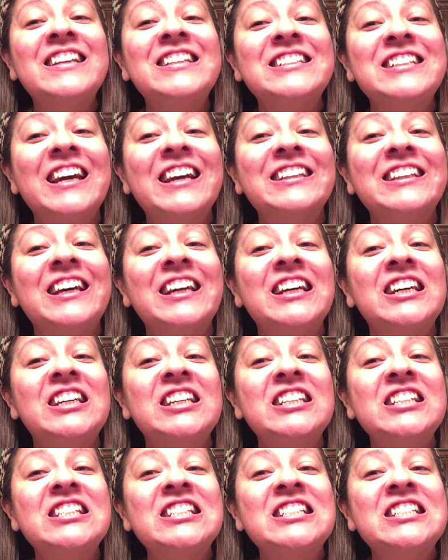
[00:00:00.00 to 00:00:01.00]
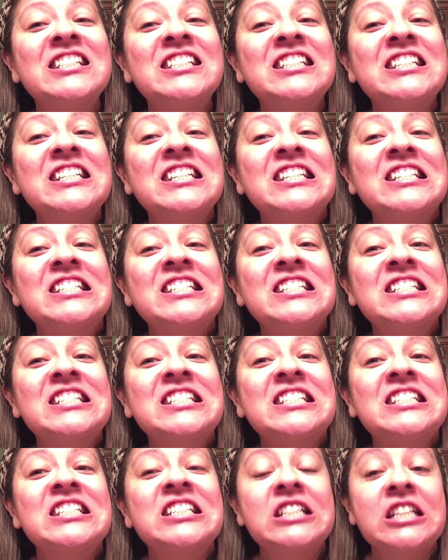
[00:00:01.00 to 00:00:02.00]
Check that out.
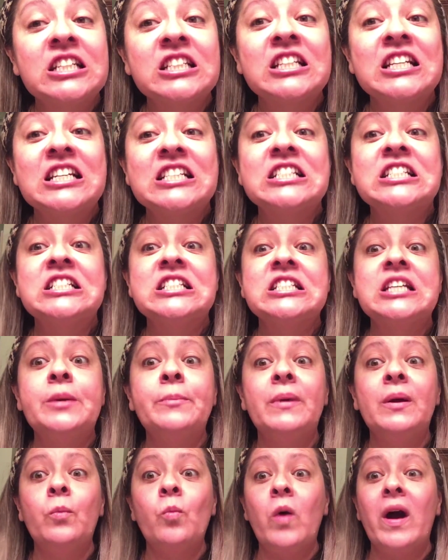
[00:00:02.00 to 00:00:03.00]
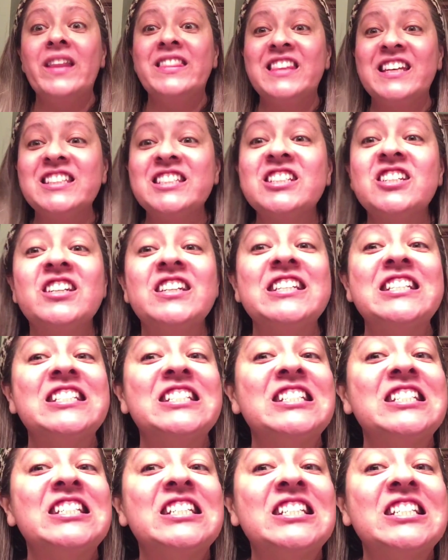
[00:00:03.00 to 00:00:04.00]
They're like gleaming white. That's
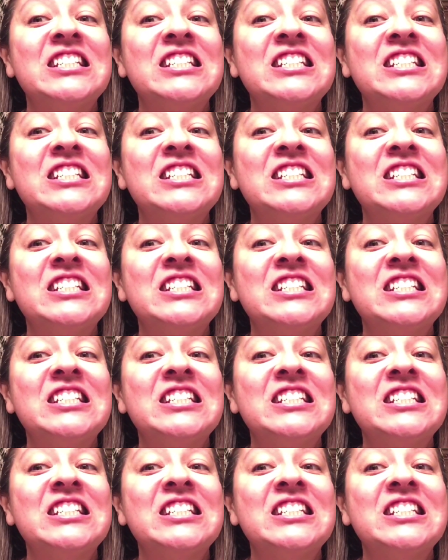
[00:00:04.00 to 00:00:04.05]
crazy.